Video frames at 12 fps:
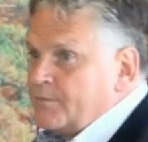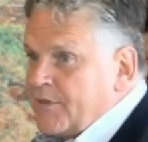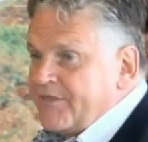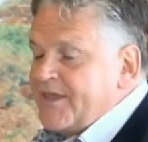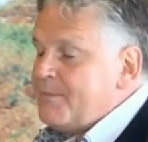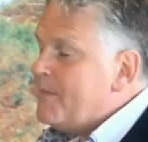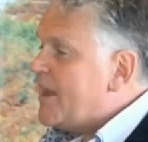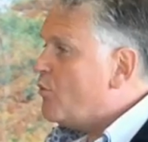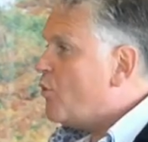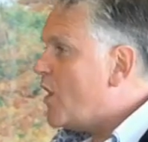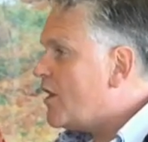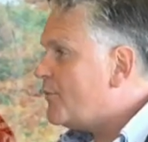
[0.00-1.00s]
but there may
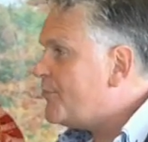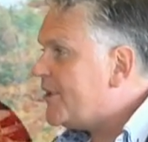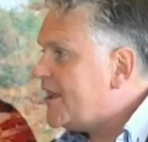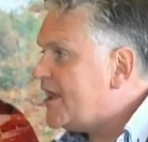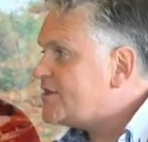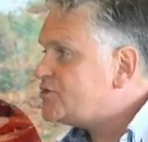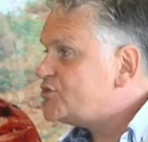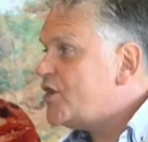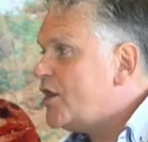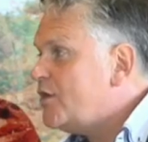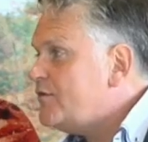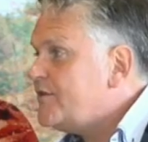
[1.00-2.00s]
well be a
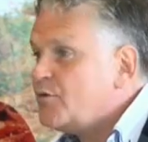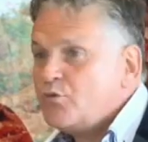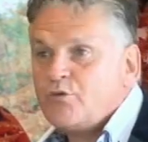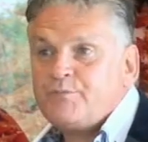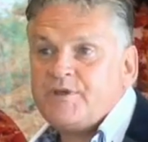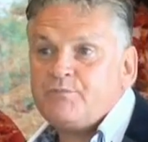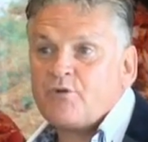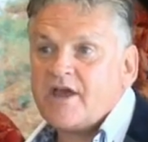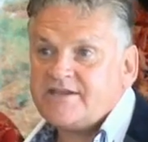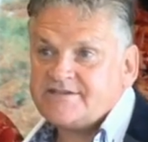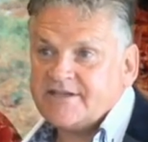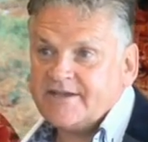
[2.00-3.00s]
stone that will be
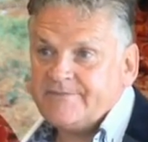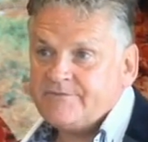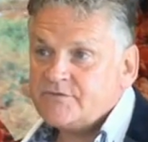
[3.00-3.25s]
brighter.